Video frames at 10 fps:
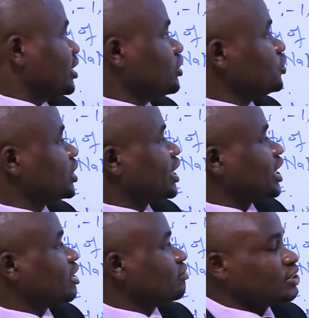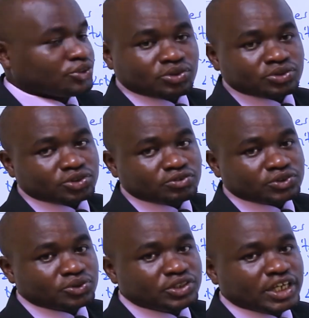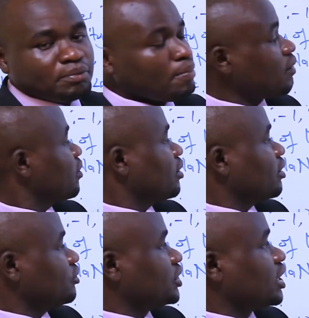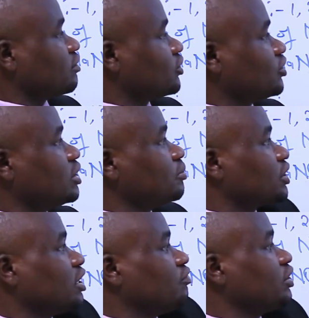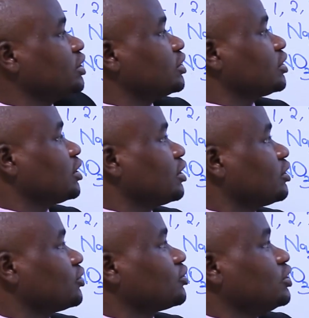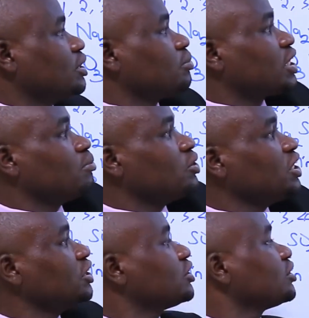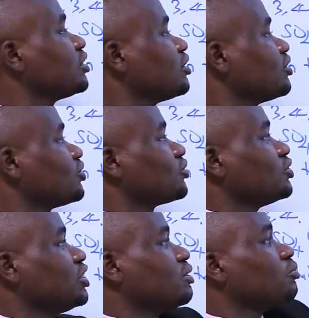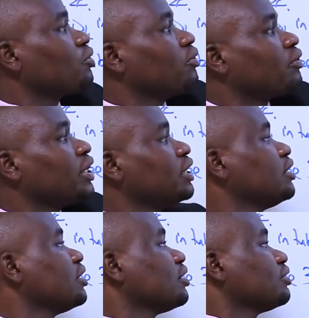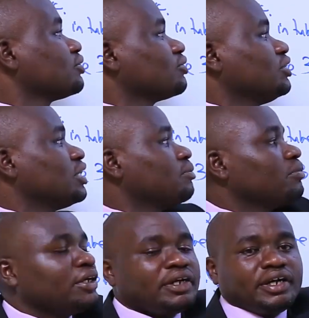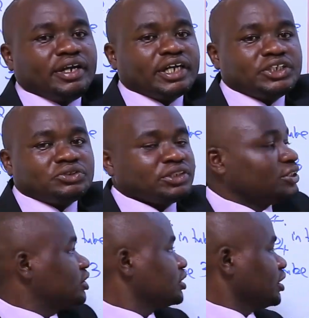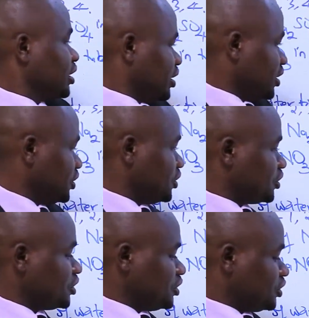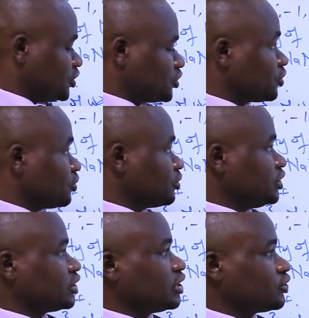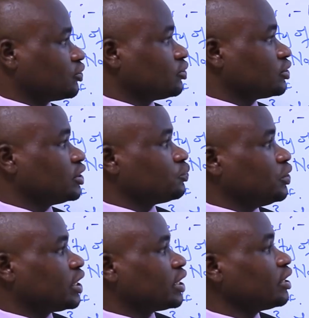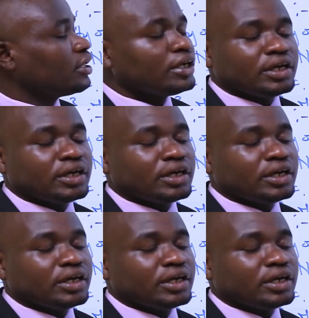Then we shall have the salts of sodium. We shall have sodium sulfate, sodium carbonate, sodium chloride, sodium nitrate, etc. etc. So these are the salts that we are